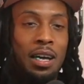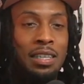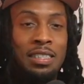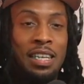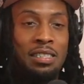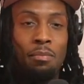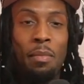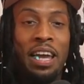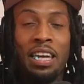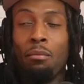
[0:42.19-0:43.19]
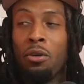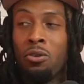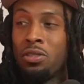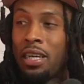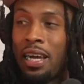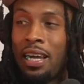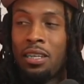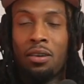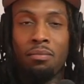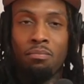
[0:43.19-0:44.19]
just making music in
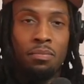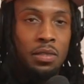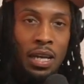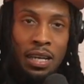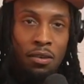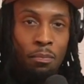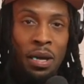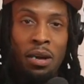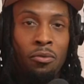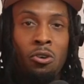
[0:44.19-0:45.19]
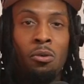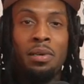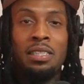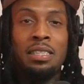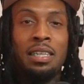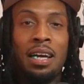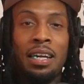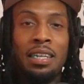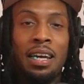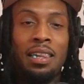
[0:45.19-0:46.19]
the in a bedroom and shit like that.